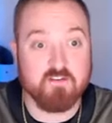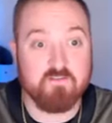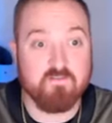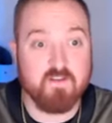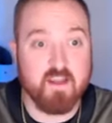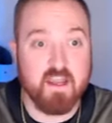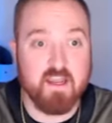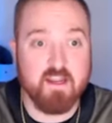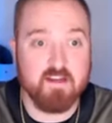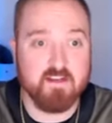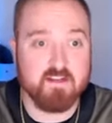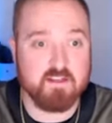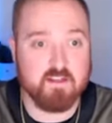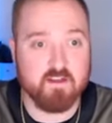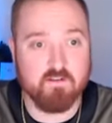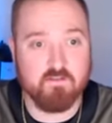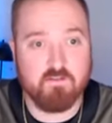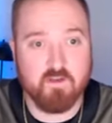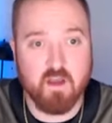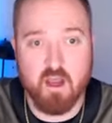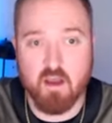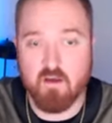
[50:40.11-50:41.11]
phase
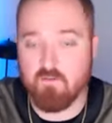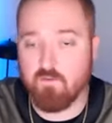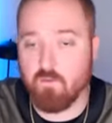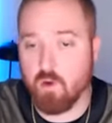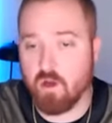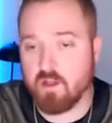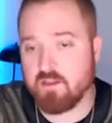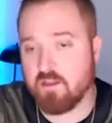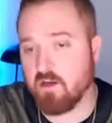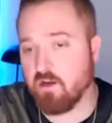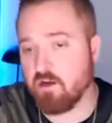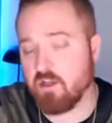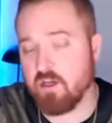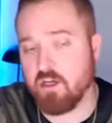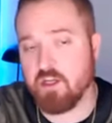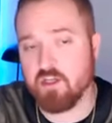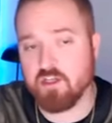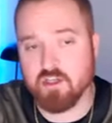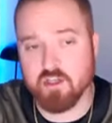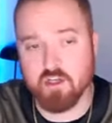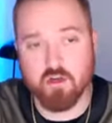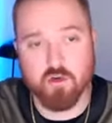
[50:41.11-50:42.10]
of of what they're going
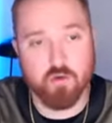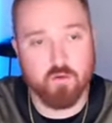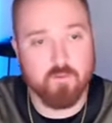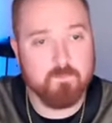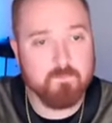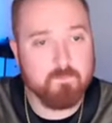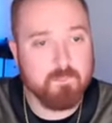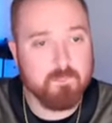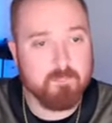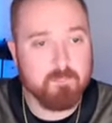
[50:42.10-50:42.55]
to do.